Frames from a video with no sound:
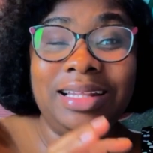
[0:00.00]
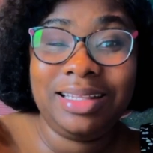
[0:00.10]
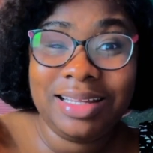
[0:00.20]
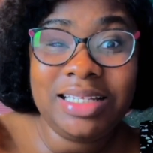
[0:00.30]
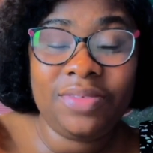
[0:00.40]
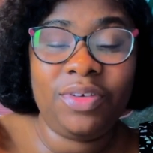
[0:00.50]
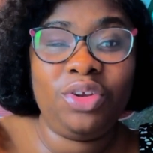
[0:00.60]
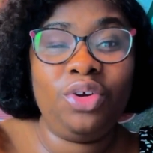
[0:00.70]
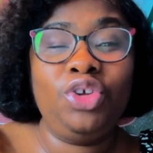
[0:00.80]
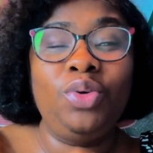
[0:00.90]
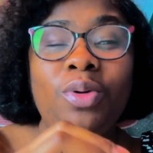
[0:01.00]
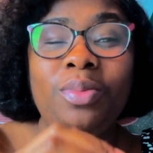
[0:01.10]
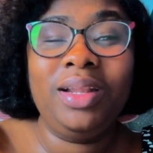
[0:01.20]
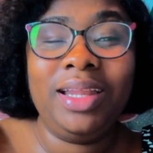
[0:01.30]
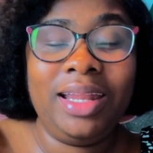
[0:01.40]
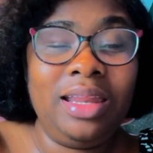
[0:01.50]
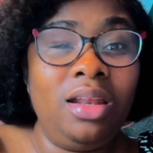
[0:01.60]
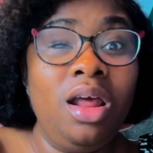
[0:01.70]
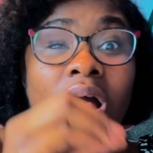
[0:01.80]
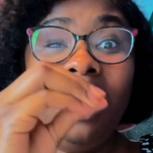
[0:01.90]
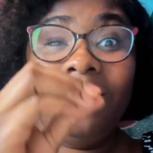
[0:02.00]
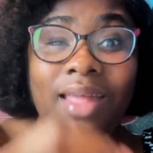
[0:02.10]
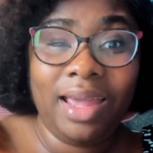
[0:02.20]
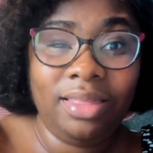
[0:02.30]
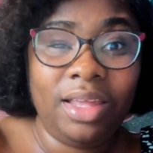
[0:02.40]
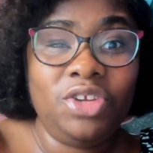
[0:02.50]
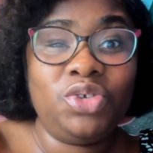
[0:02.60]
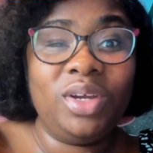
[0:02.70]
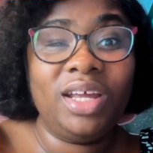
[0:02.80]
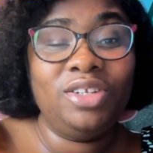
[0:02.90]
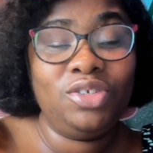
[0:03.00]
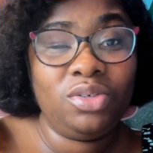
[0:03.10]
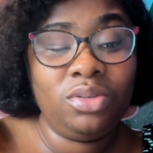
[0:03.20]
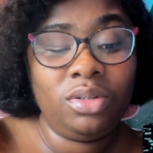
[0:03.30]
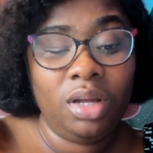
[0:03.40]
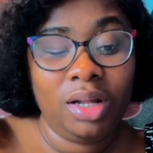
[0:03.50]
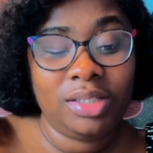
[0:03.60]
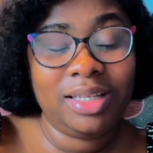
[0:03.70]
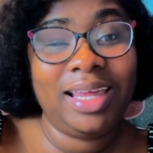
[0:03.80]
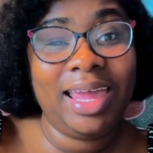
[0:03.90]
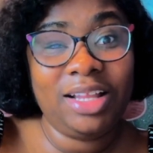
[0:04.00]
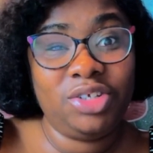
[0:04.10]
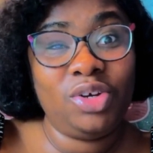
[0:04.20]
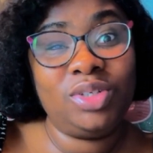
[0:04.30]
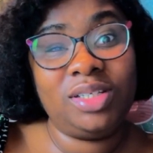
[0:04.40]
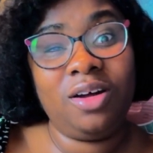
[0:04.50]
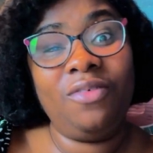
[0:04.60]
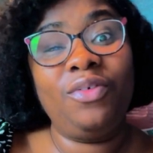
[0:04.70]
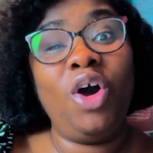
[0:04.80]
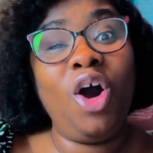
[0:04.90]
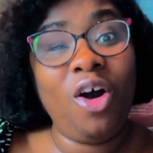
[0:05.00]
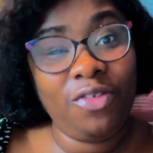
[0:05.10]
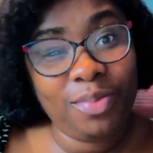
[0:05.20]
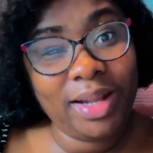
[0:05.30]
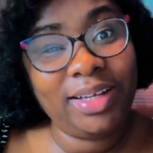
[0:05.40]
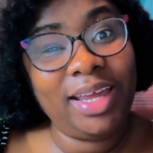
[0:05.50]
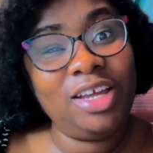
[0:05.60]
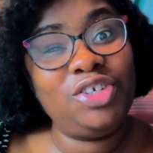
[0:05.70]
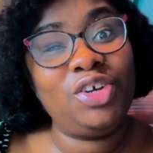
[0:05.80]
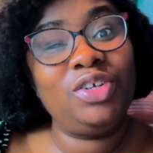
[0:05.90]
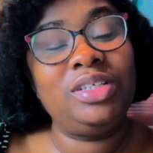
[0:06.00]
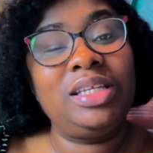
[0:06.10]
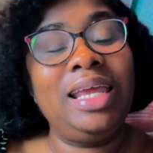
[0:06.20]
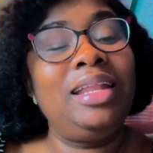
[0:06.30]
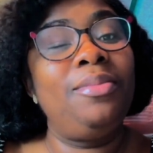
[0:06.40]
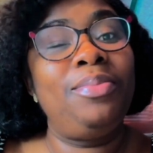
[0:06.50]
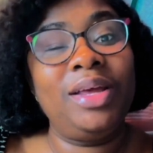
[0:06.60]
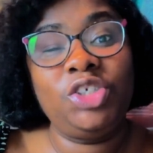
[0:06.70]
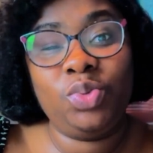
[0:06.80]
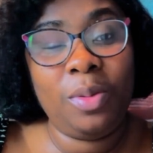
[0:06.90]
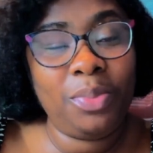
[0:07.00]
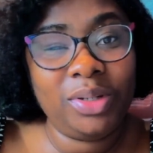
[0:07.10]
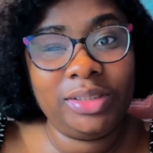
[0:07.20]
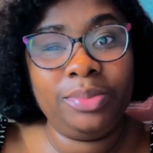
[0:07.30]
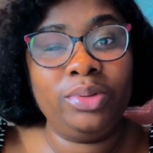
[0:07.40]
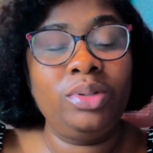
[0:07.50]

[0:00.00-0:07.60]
this video, you will be learning 9 things you can do to get yourself off medications in the best way possible.